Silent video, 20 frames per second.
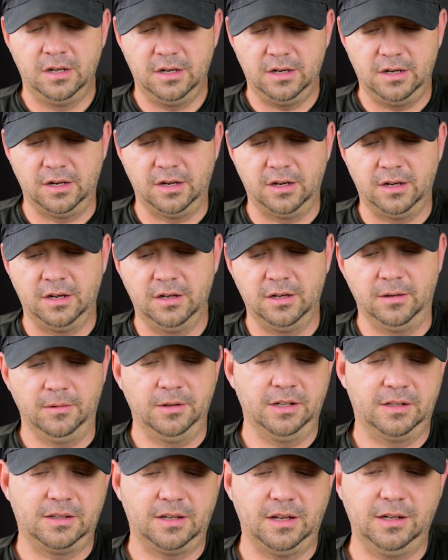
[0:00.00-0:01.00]

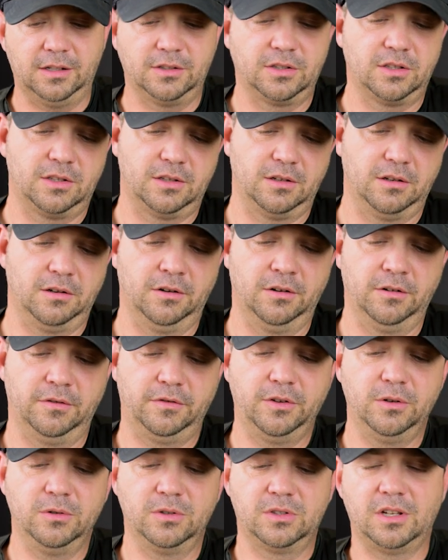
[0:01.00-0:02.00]
It takes a
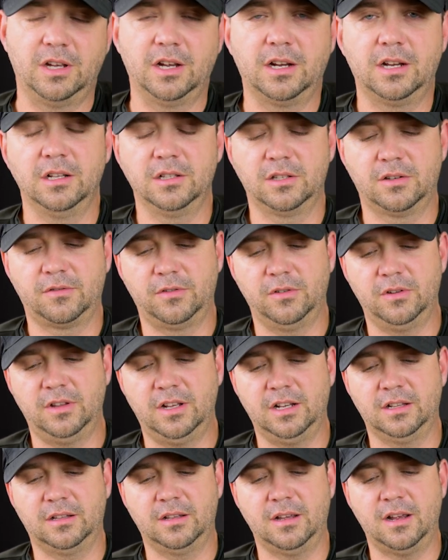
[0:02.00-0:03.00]
few seconds for
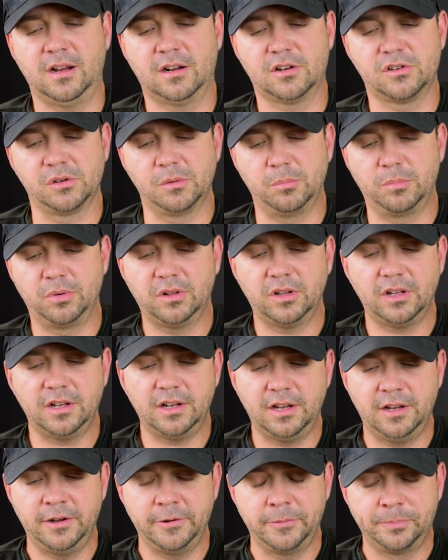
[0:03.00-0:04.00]
that to actually
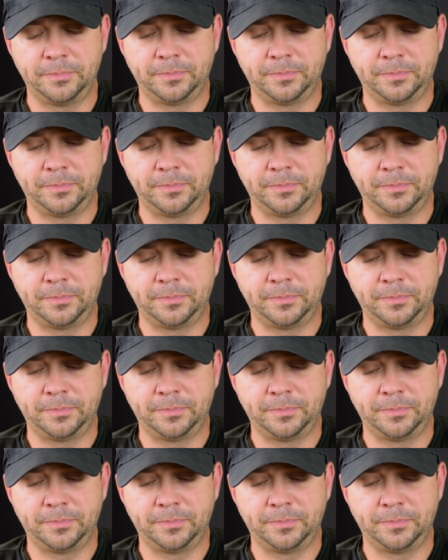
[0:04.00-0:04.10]
play.